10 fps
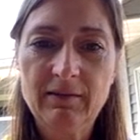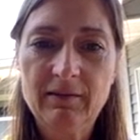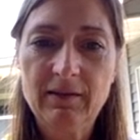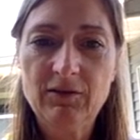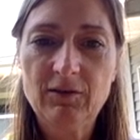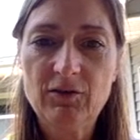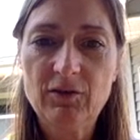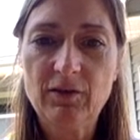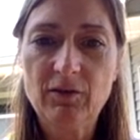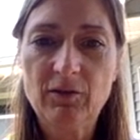
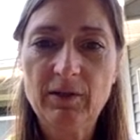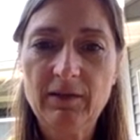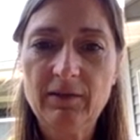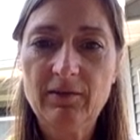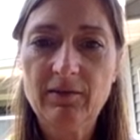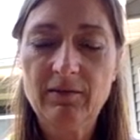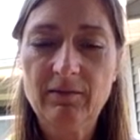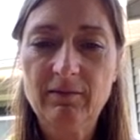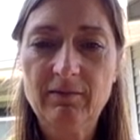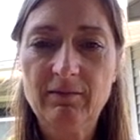enter quit
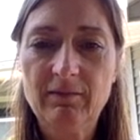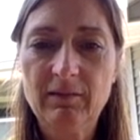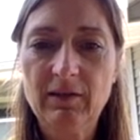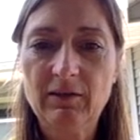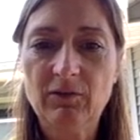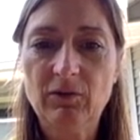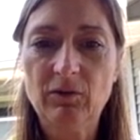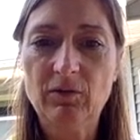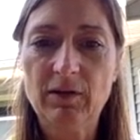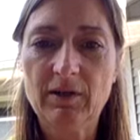if
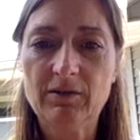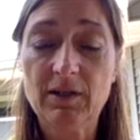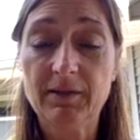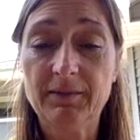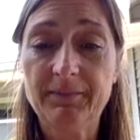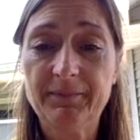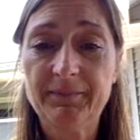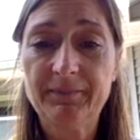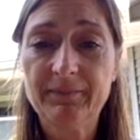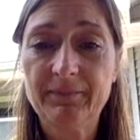you are done.
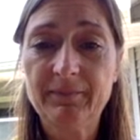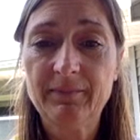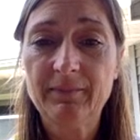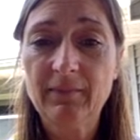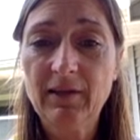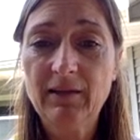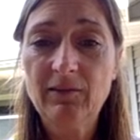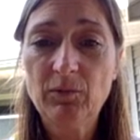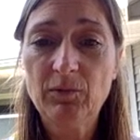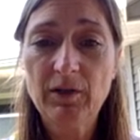
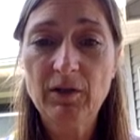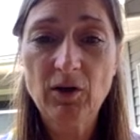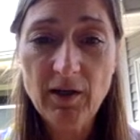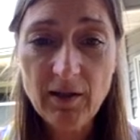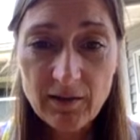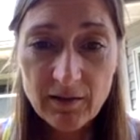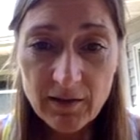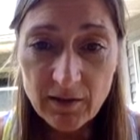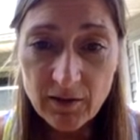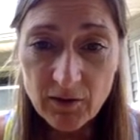That's what we call
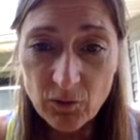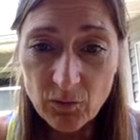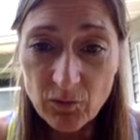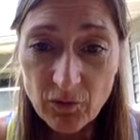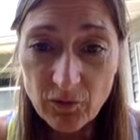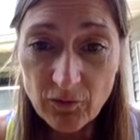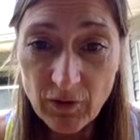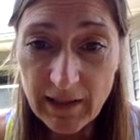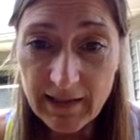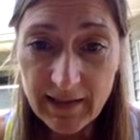
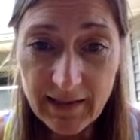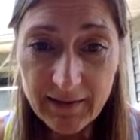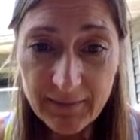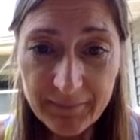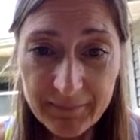user-friendly.